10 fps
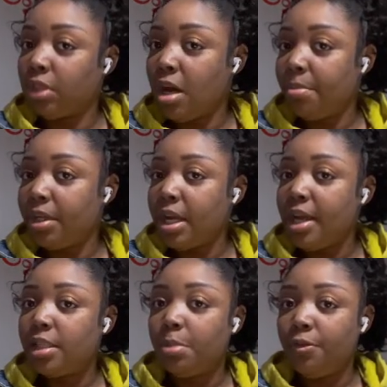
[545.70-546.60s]
couple of
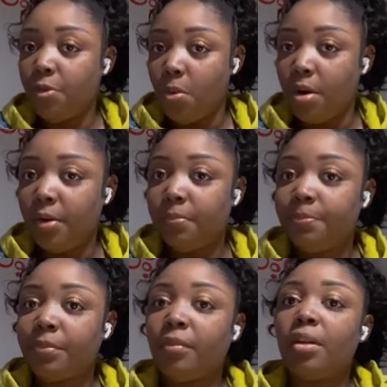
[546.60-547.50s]
days before,
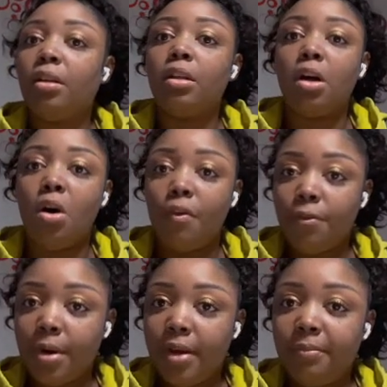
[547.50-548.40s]
look
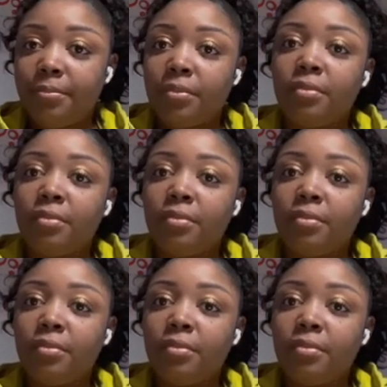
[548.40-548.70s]
over it